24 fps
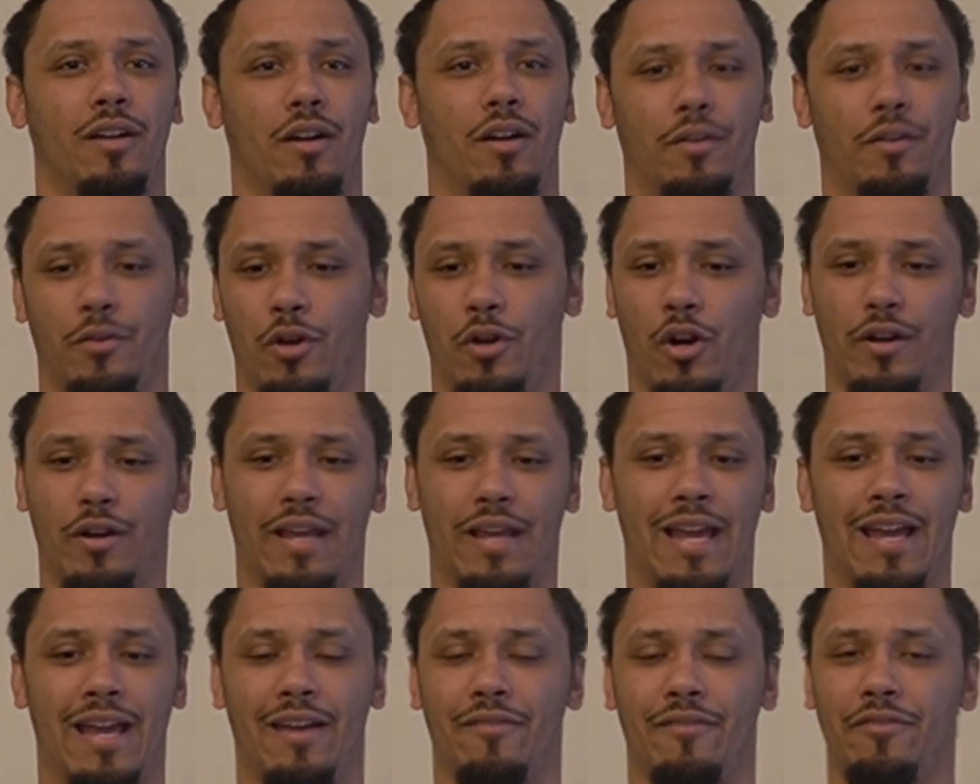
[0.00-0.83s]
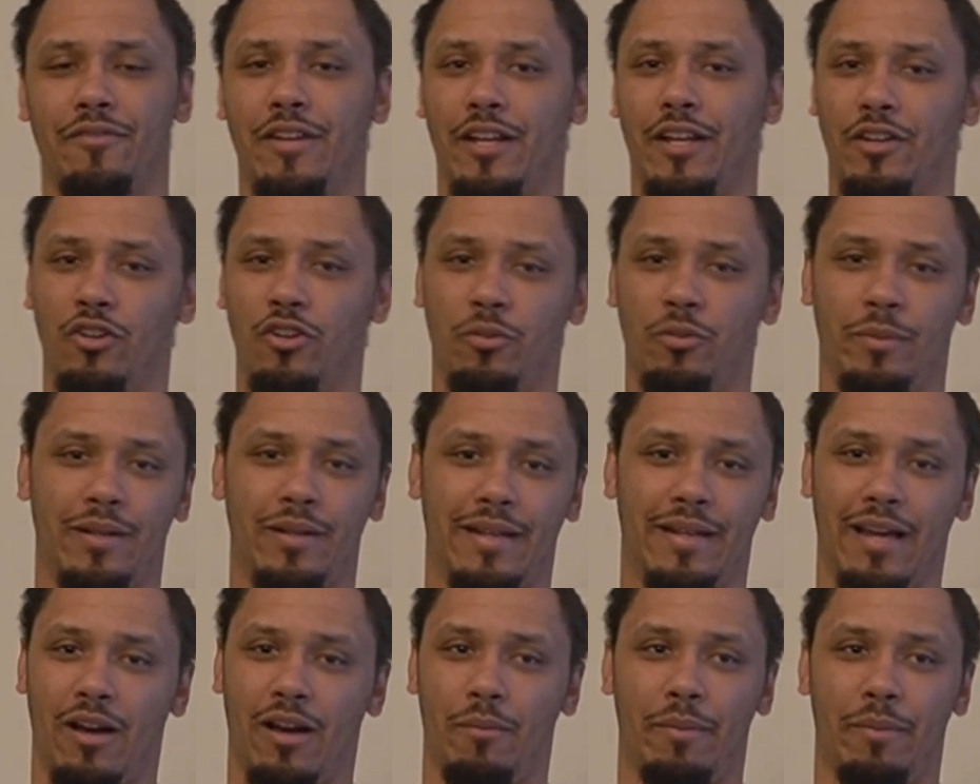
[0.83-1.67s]
you already have Nick Newman
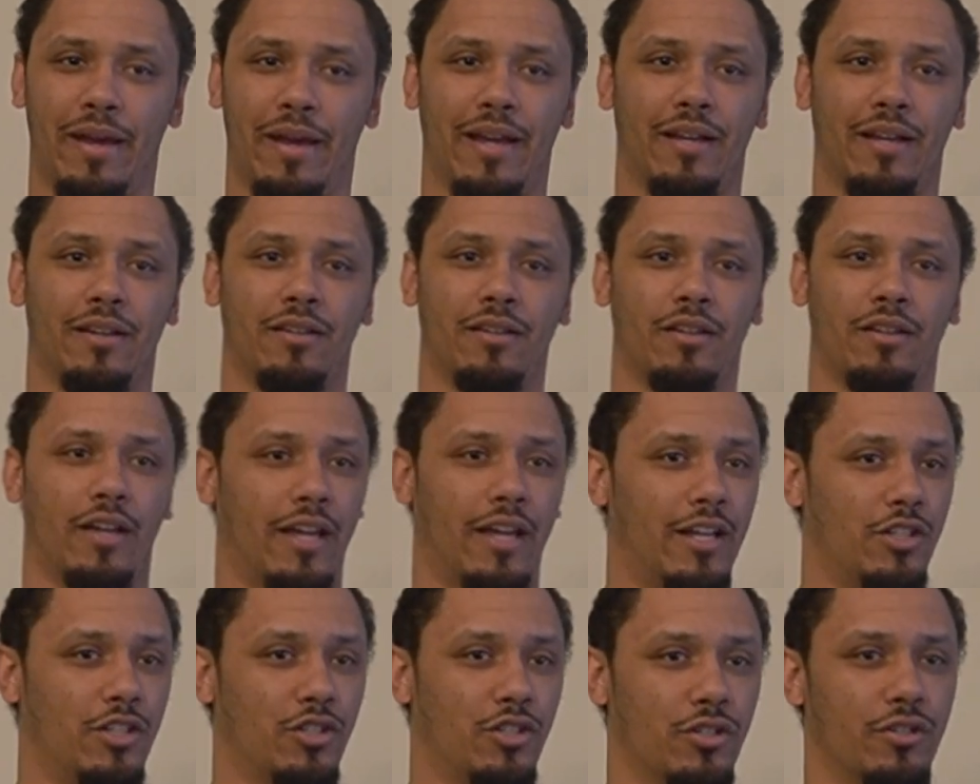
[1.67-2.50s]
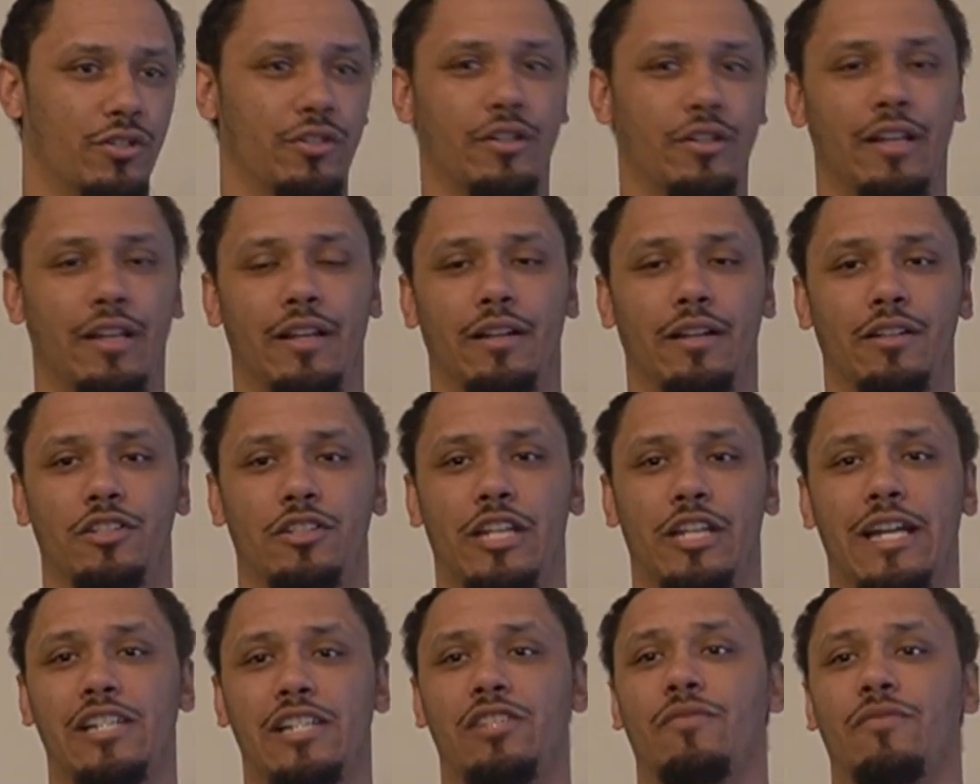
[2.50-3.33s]
down back injured, and
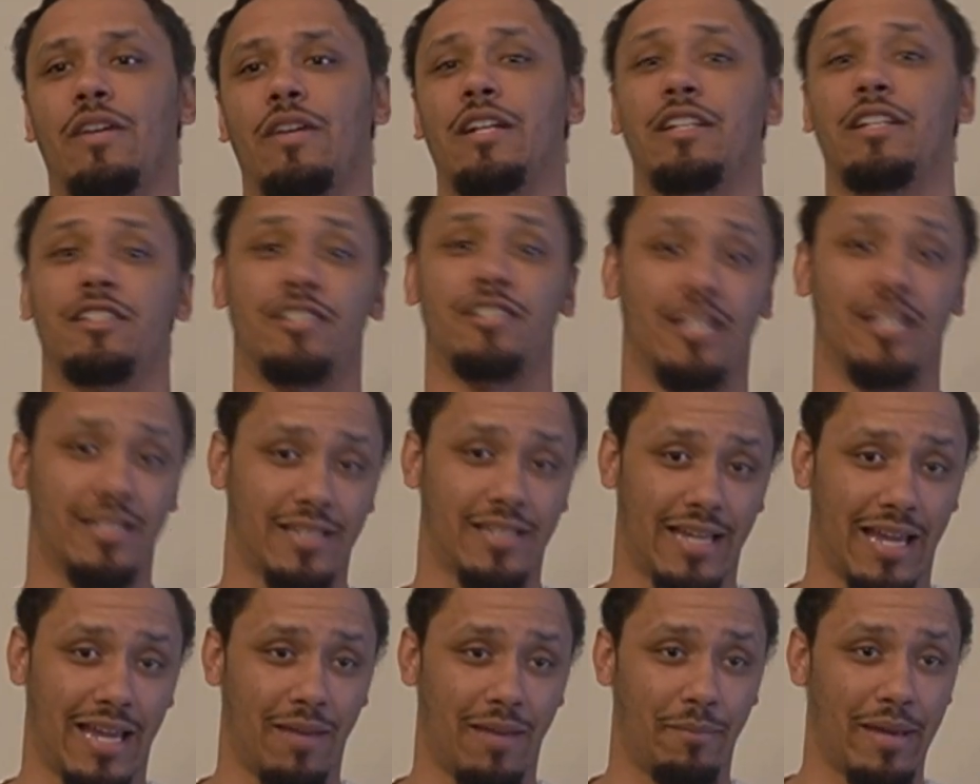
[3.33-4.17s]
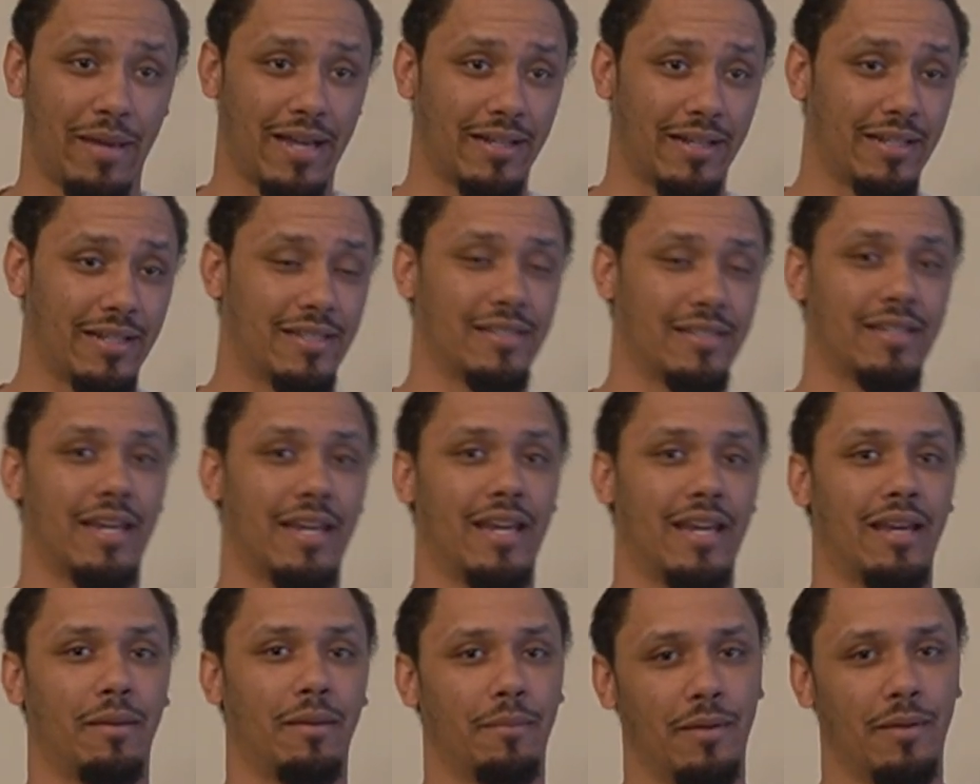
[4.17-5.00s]
Jack Samani just came back this
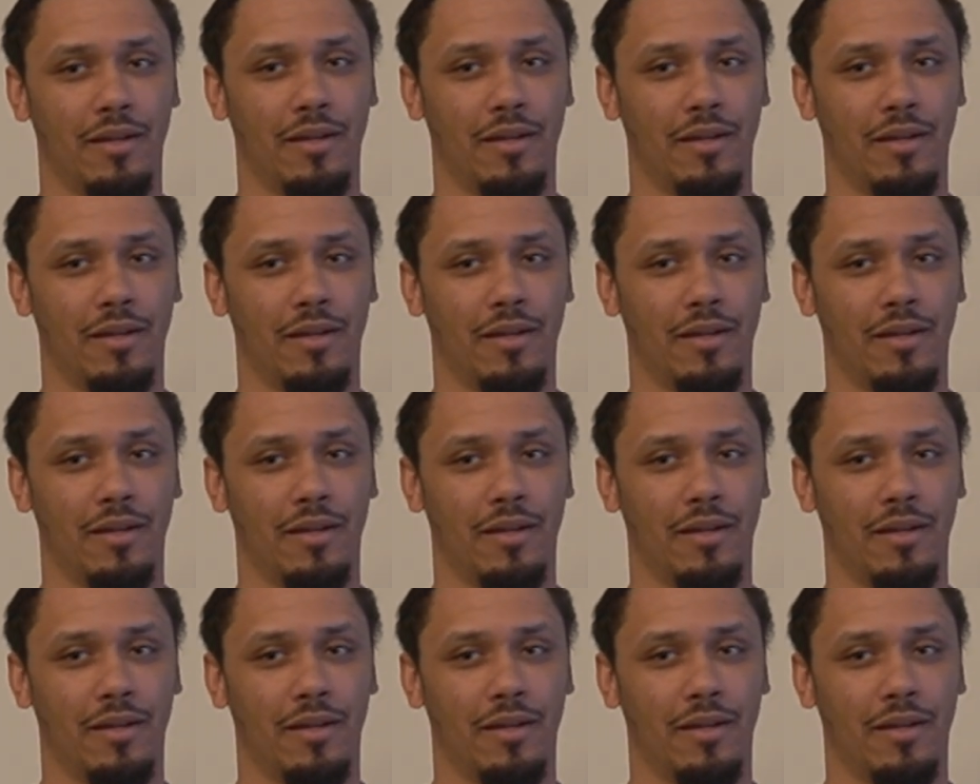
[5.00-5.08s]
game.